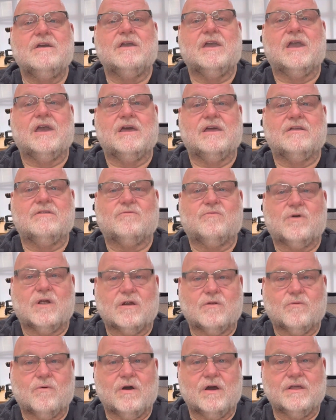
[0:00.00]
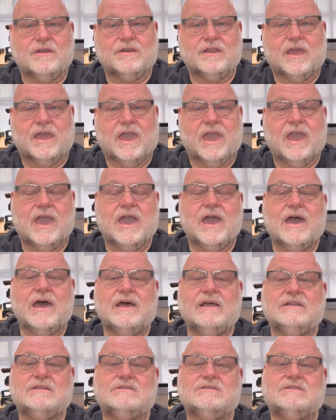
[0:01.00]
and wear one,
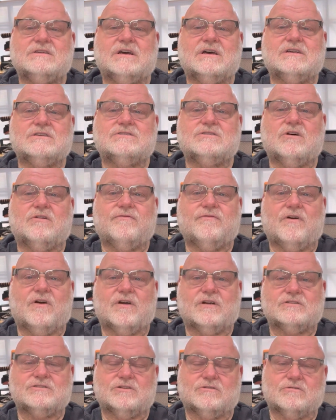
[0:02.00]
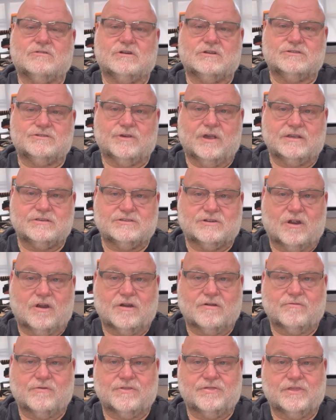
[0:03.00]
and so far so good. So I
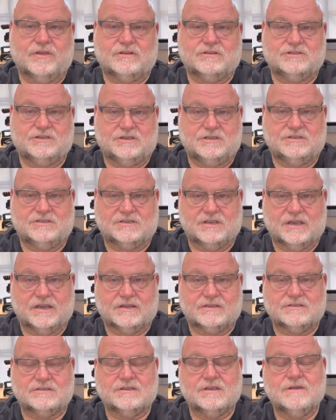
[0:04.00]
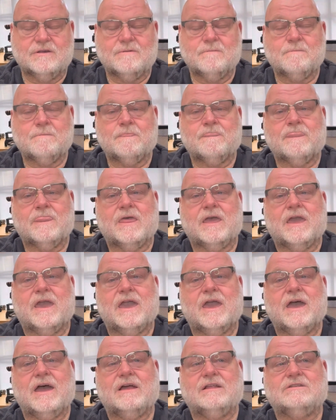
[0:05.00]
started with the G6,
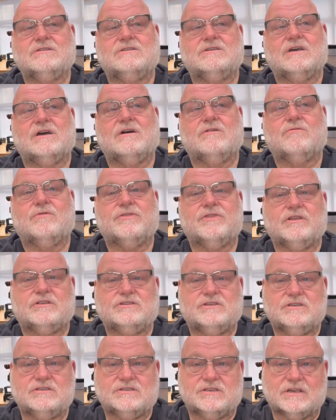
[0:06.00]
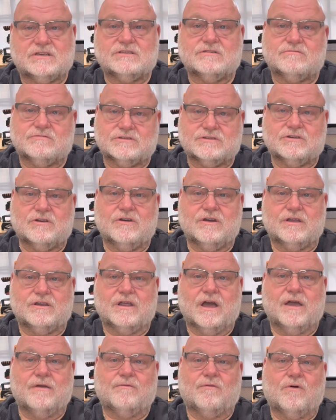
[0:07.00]
and with the G6 it was good.
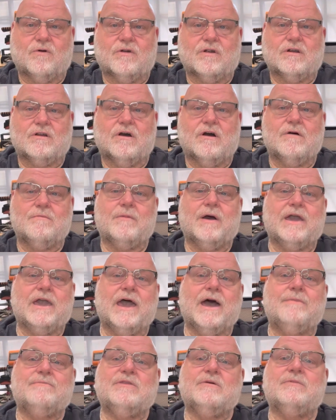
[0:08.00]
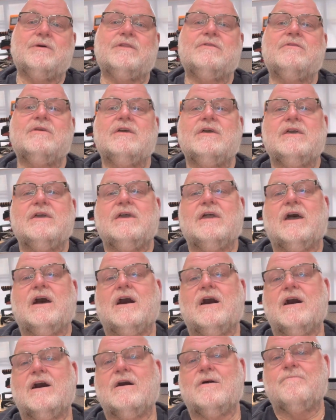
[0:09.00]
I wore it on my abdomen.
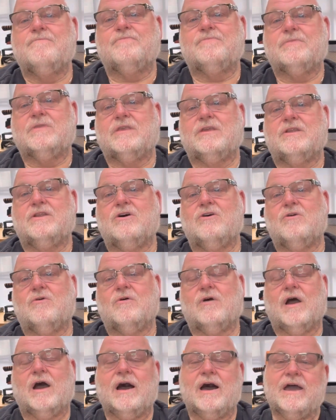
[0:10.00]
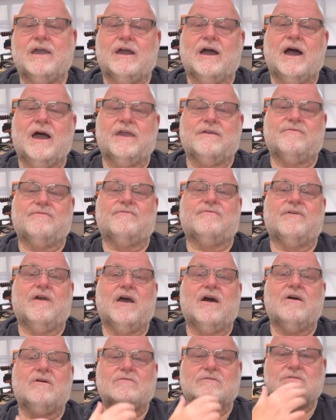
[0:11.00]
I
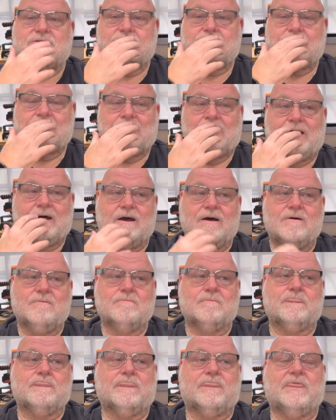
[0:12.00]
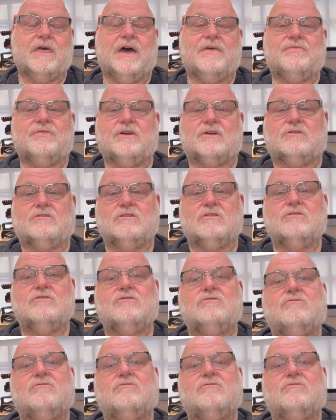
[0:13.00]
found that the glue